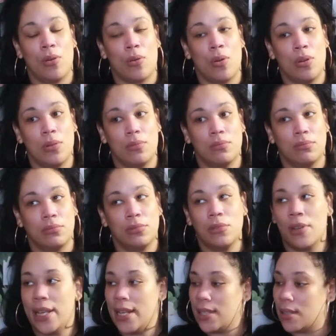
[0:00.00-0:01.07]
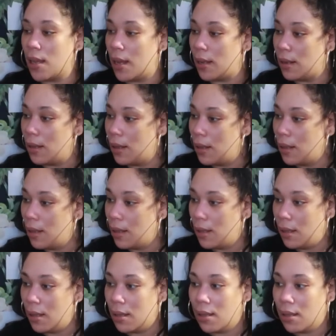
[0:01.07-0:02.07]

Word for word: One, no, he is 9. 10.